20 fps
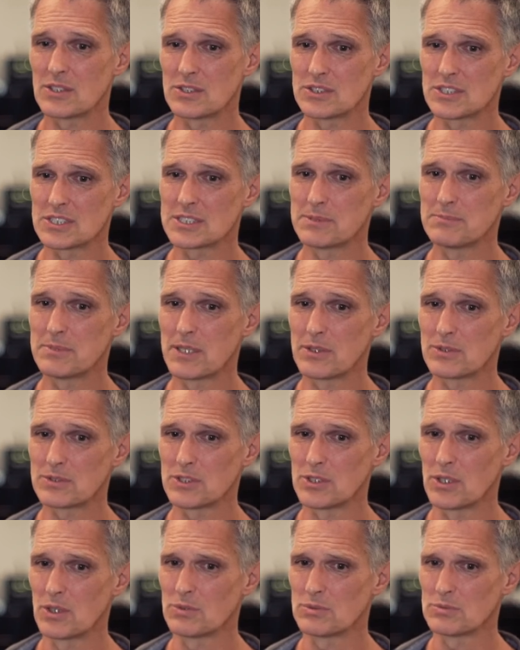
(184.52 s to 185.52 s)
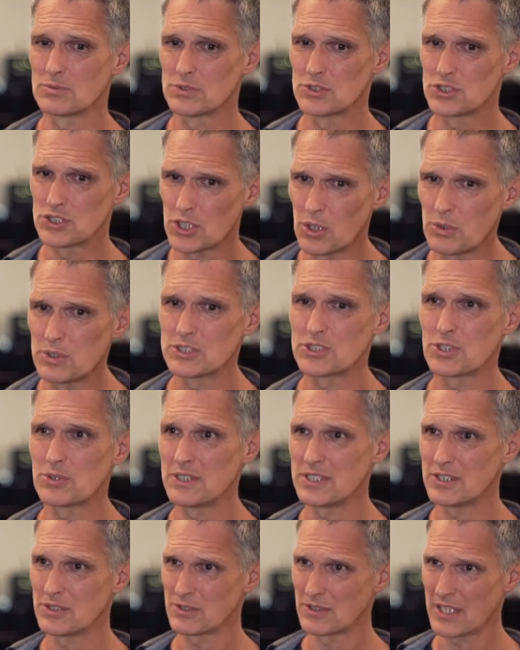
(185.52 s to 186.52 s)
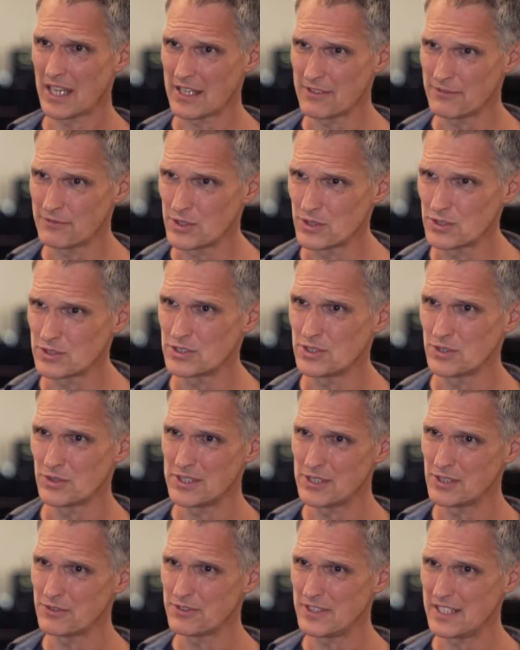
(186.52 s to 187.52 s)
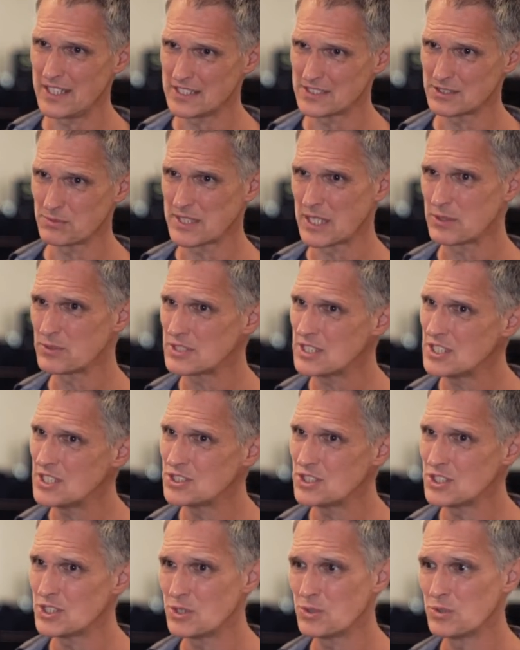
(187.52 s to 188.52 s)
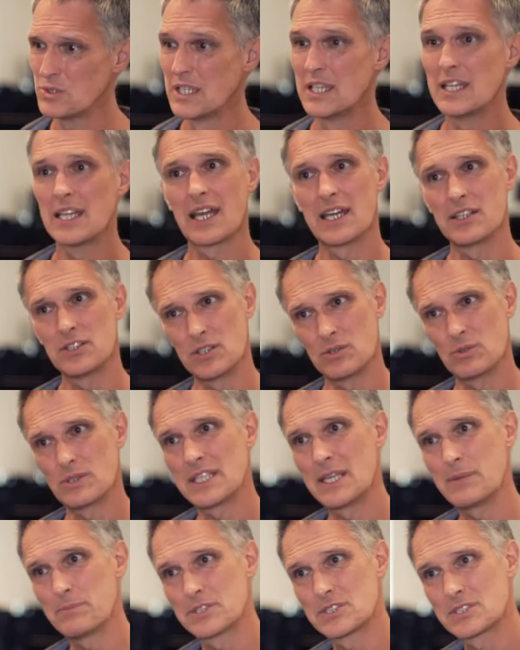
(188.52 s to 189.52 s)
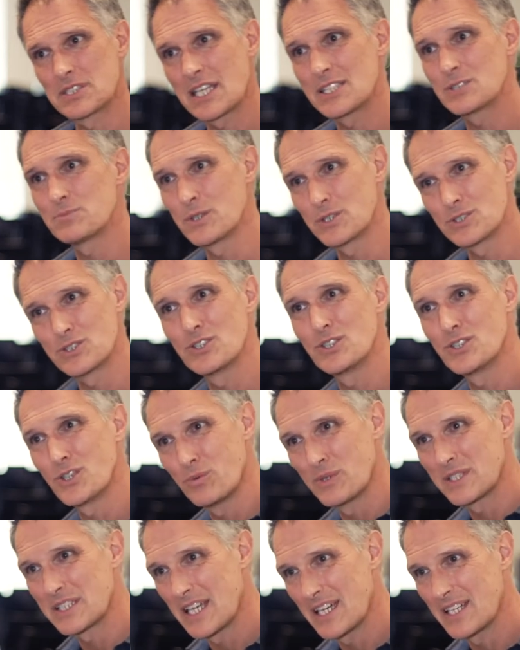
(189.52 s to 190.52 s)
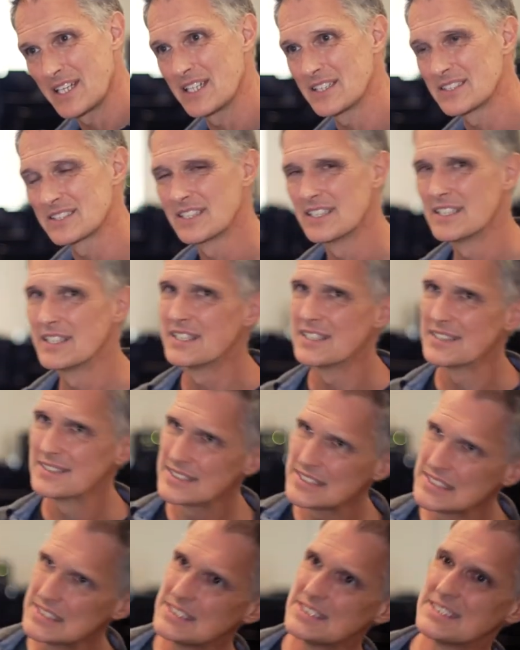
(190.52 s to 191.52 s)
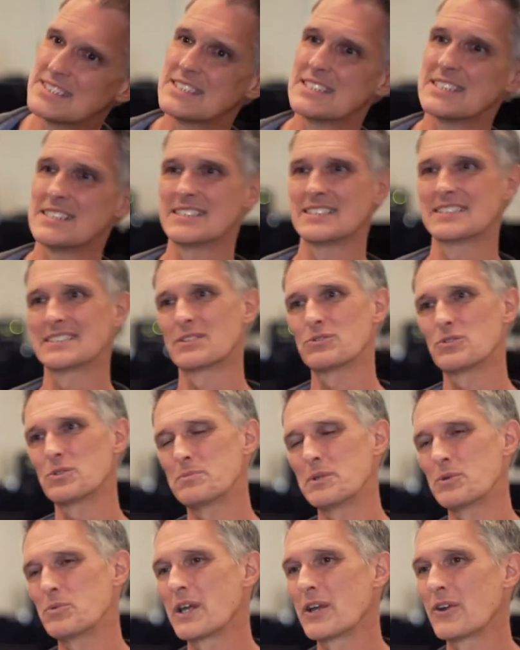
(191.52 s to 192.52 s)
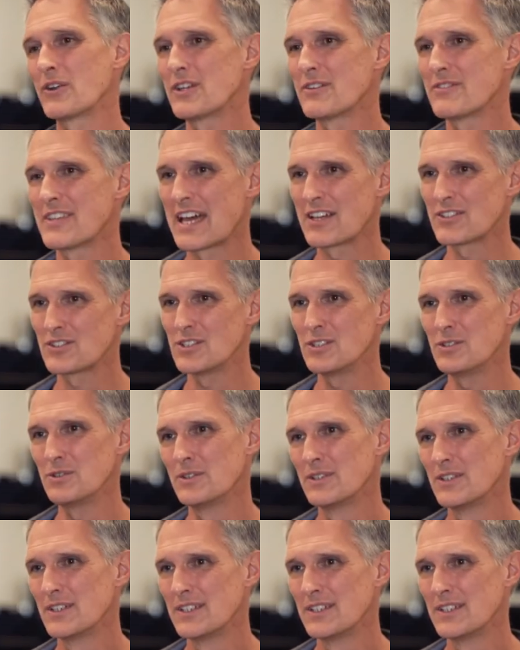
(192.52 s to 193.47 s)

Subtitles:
that are just about, you know, show us your inner life, your inner feelings, without teaching you and do keep a sketchbook so you know what that is, I would be wary of that too.